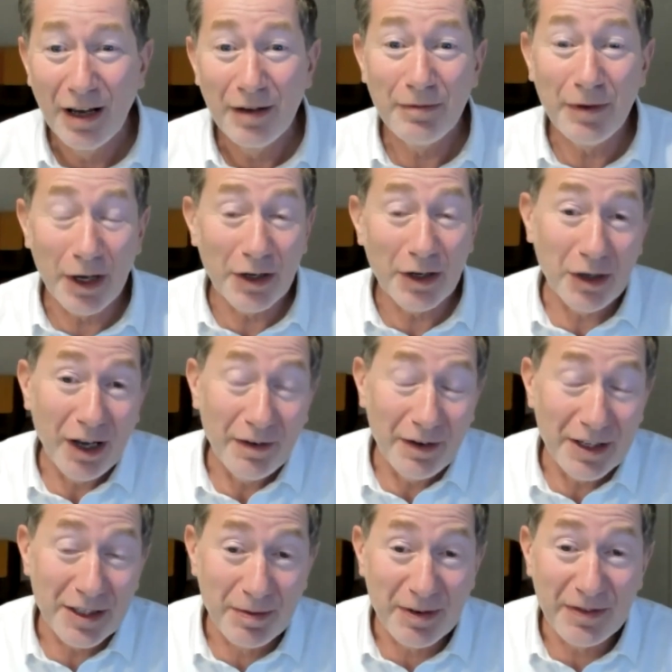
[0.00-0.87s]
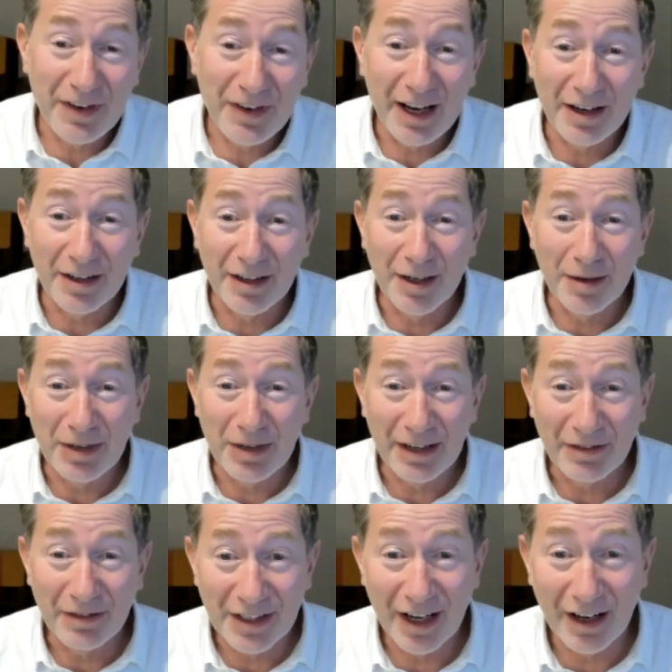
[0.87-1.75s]
I mean, to be fair, nobody
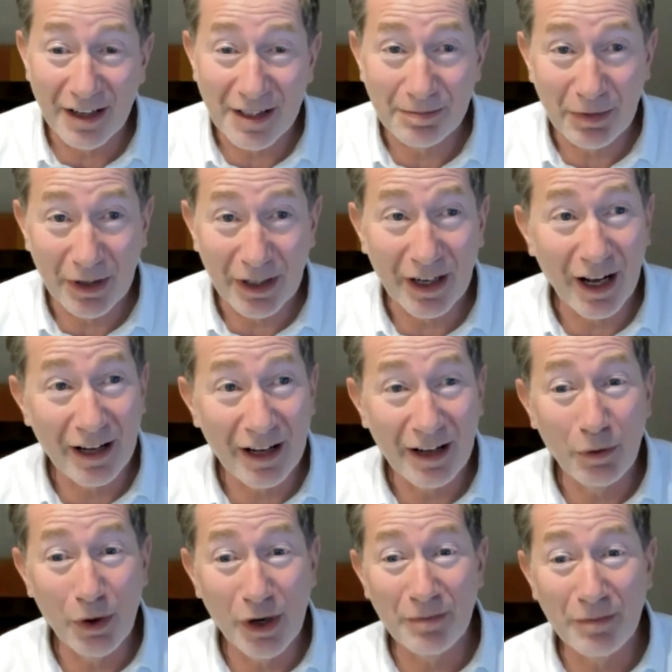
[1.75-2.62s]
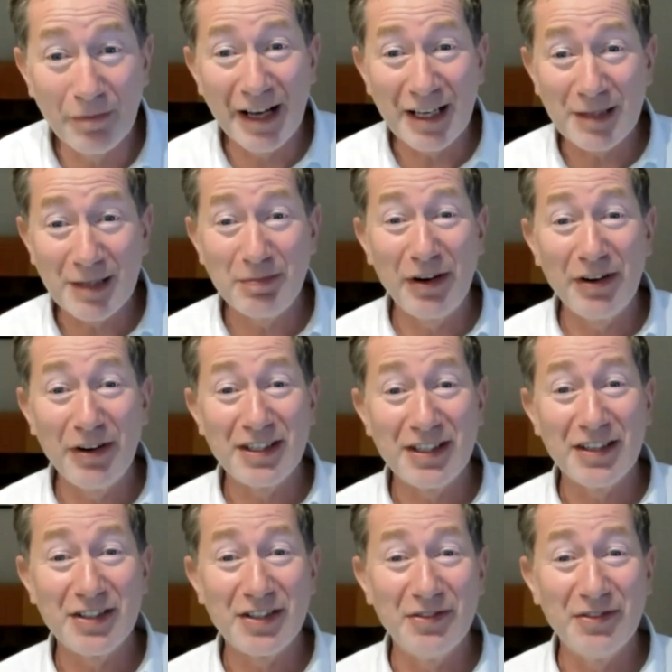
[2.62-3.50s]
ever does. But one of my
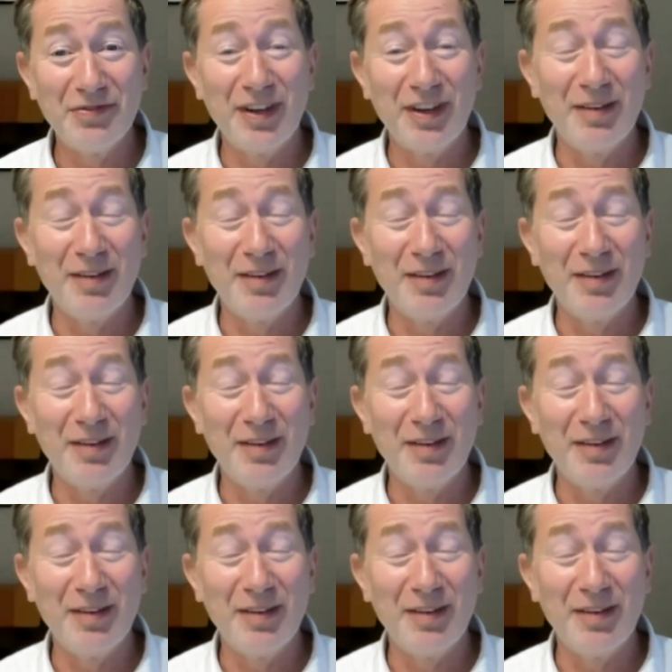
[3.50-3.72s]
experiences of